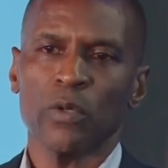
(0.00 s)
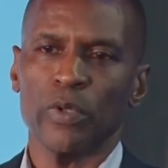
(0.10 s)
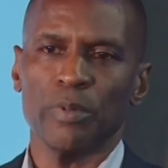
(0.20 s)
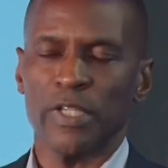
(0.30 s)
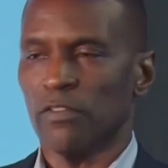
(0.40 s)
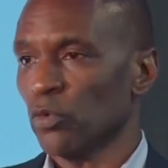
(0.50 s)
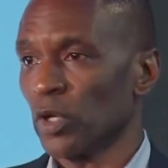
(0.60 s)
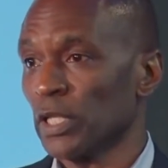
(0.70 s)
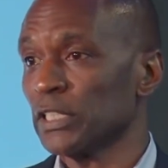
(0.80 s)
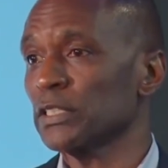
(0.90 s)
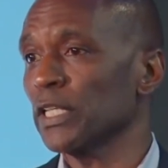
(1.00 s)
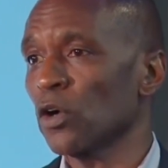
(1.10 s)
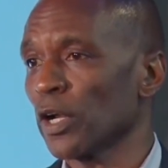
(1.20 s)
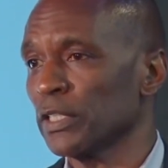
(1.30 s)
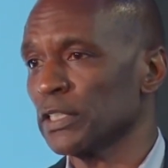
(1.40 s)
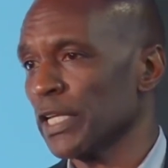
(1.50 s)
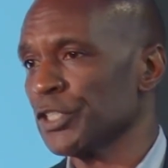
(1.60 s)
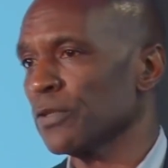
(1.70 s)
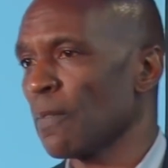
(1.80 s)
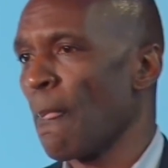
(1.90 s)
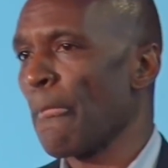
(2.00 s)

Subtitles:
We believe we're a listening organization.